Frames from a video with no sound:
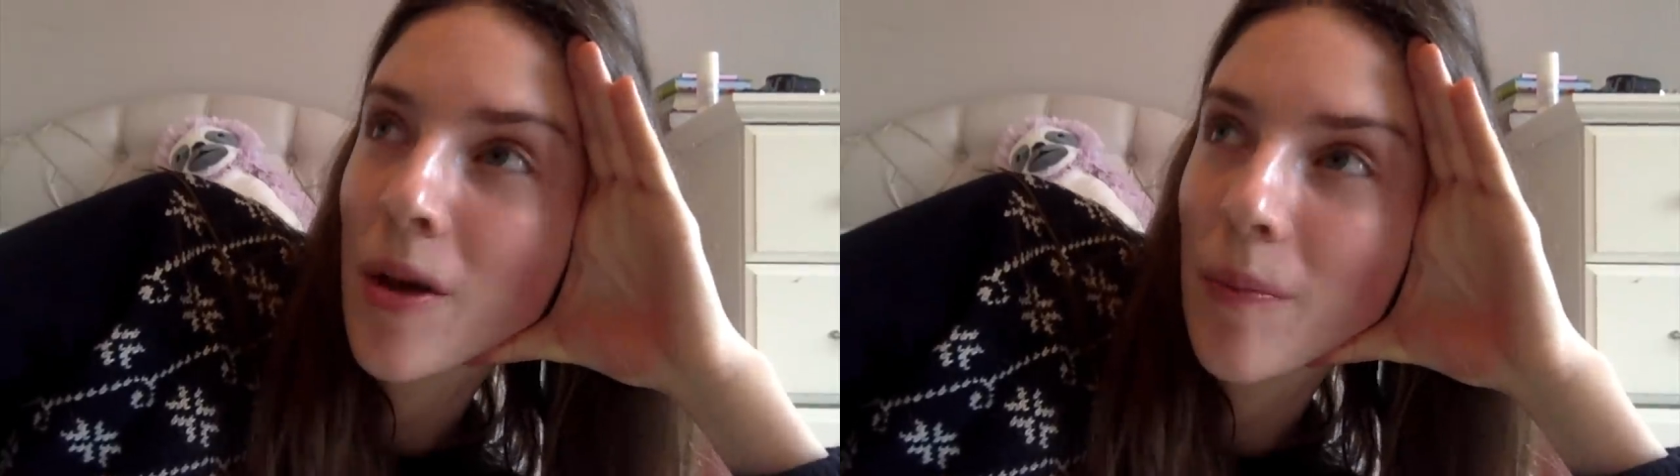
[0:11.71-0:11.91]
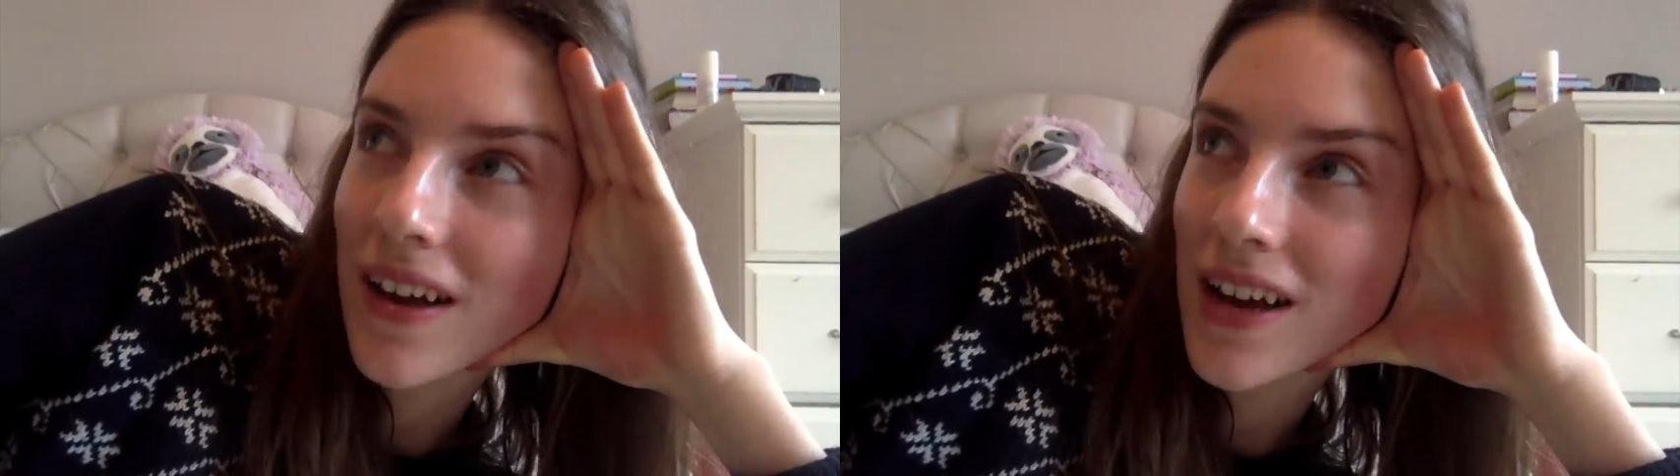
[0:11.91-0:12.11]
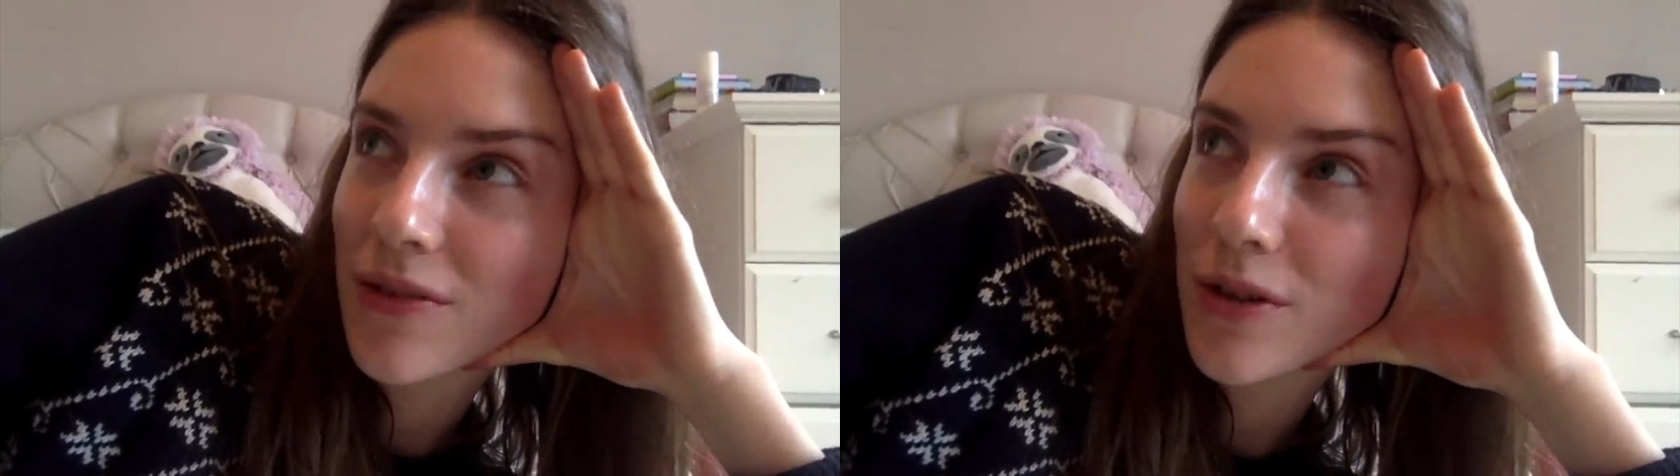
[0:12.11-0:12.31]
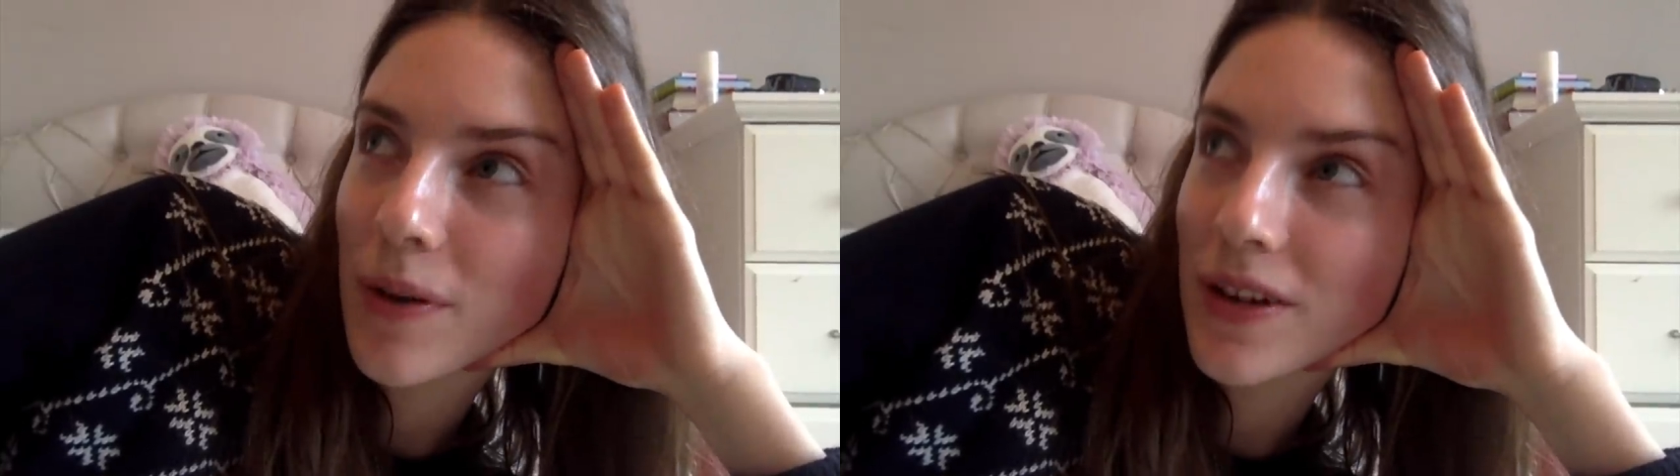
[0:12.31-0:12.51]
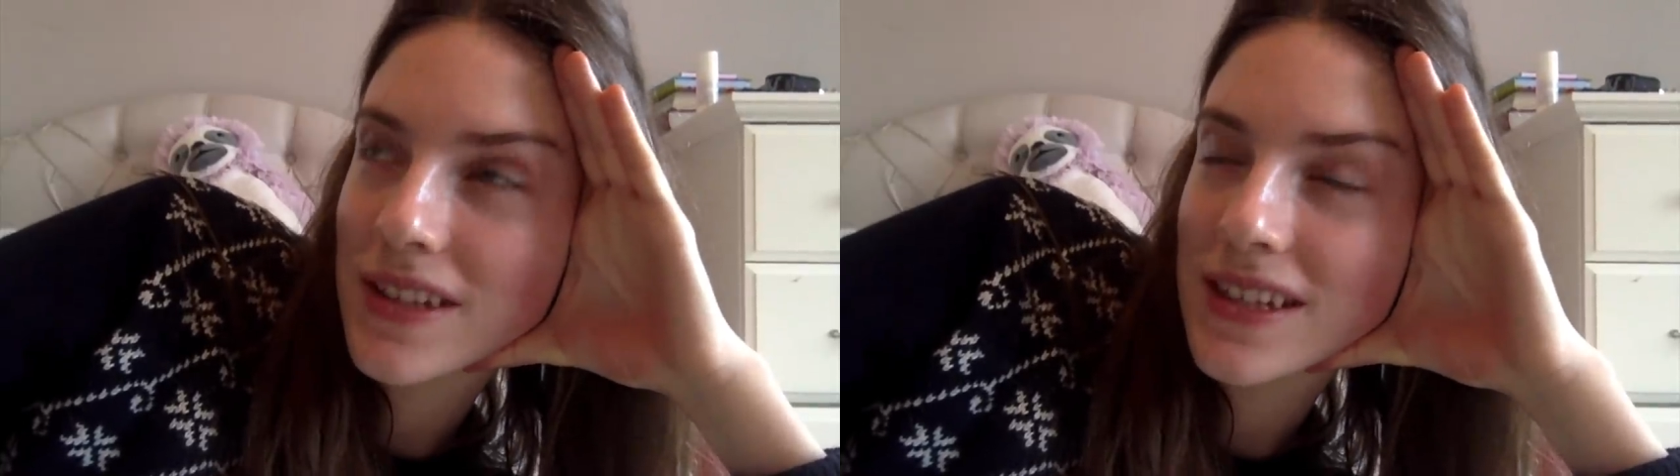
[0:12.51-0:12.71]
but I kind of want
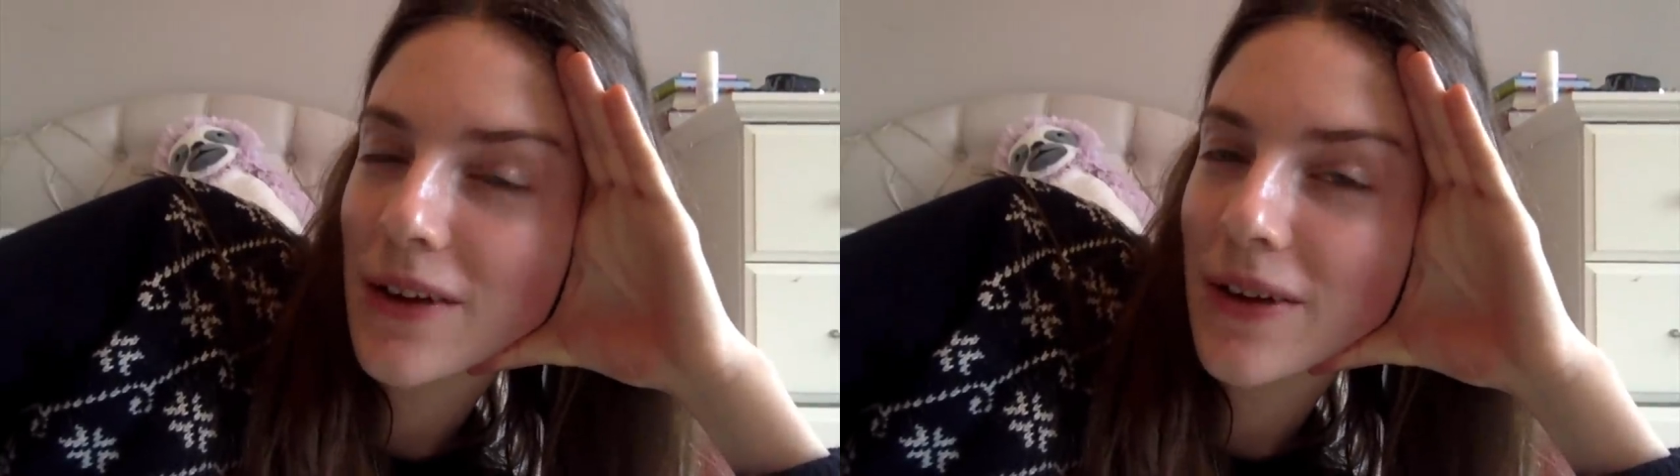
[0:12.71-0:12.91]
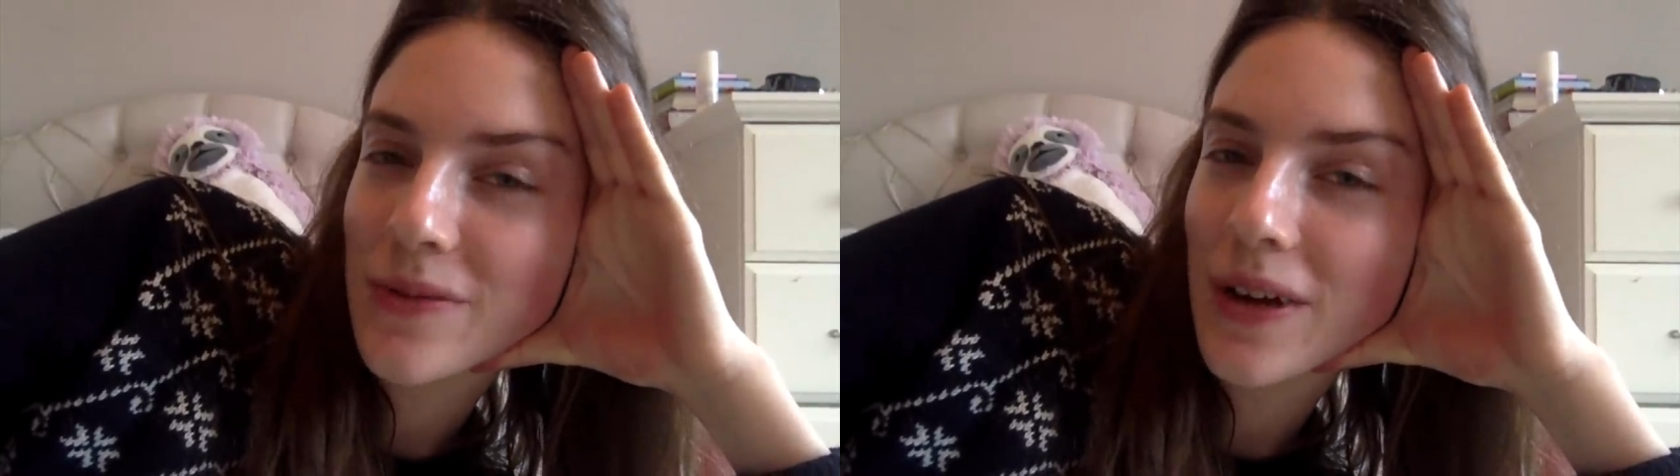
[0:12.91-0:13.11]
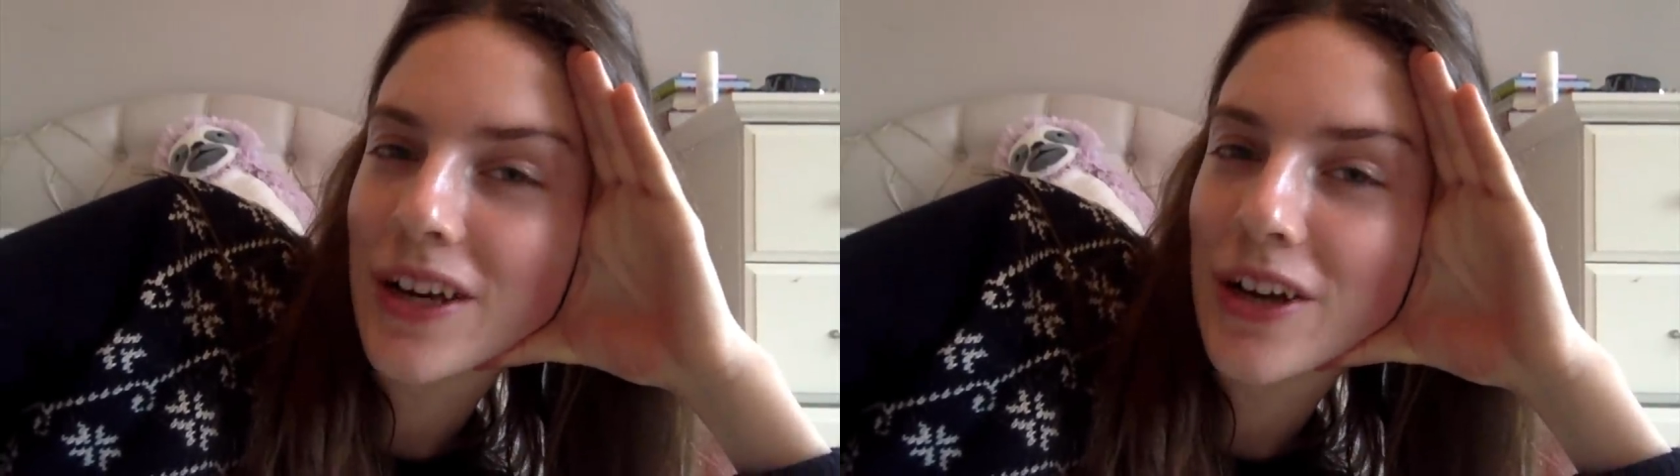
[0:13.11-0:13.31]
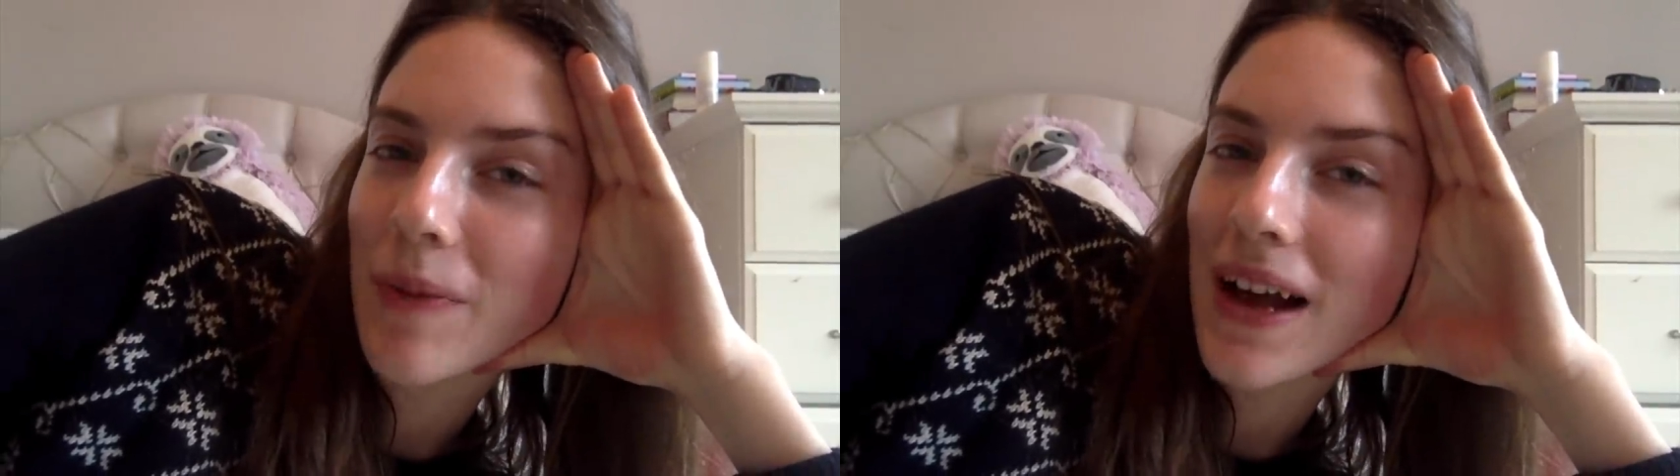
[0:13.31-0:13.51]
to post this anyway so I can look